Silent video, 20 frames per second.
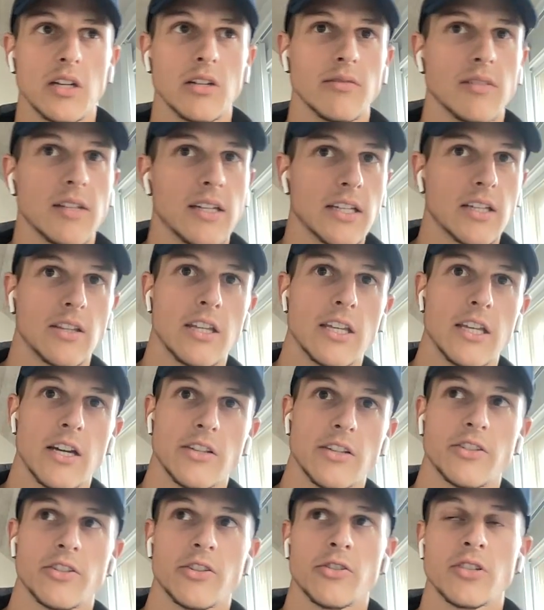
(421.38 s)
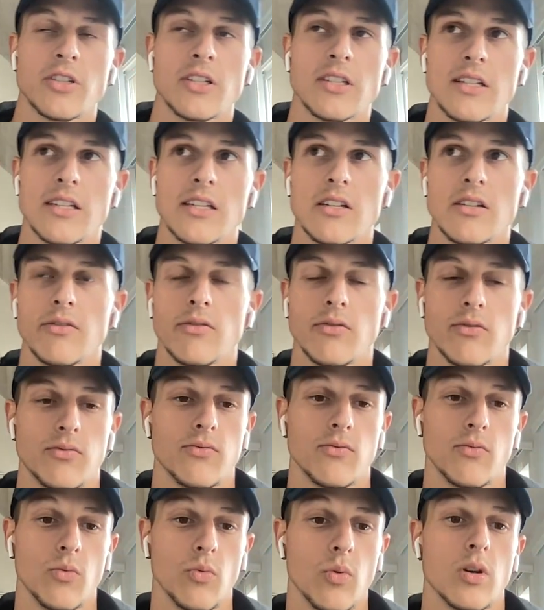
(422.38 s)
bit of like the uncertainty
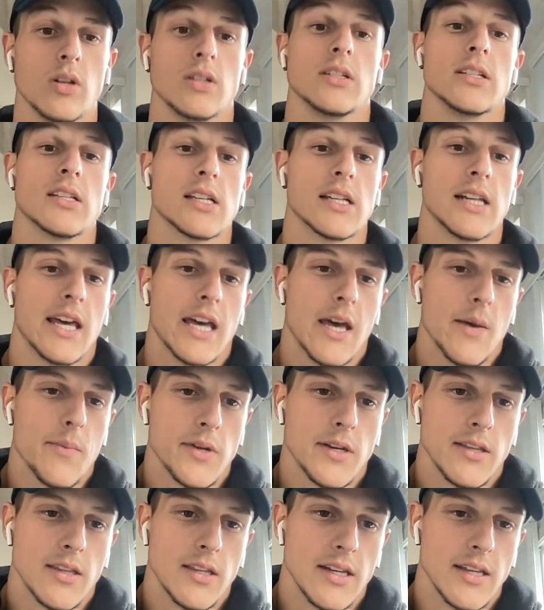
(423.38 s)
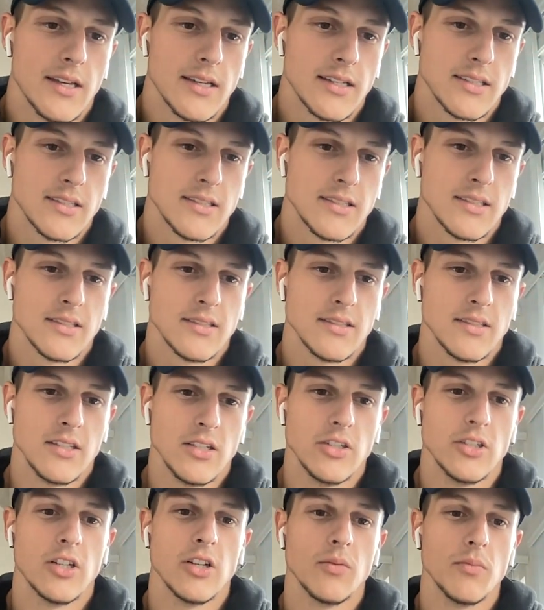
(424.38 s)
of what is going to happen in the next,
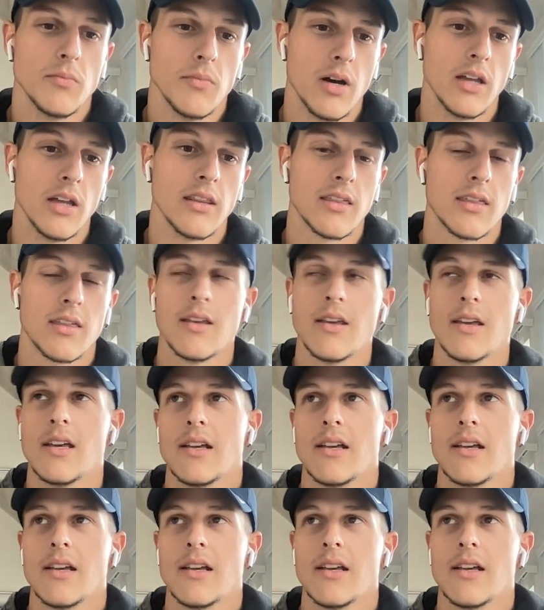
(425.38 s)
you know, month.